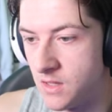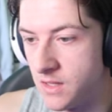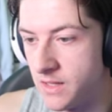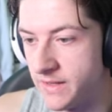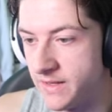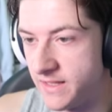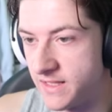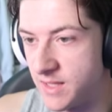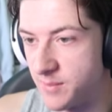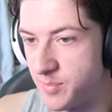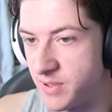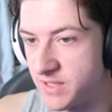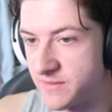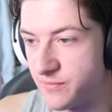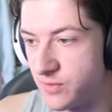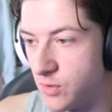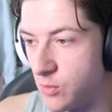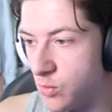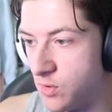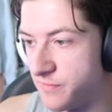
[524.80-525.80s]
I didn't get picked
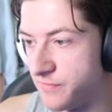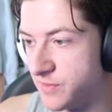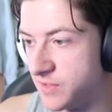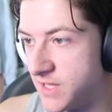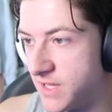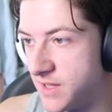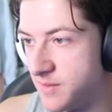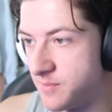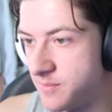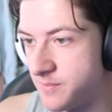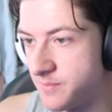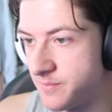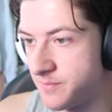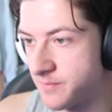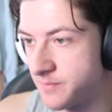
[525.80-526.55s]
for the Watford game.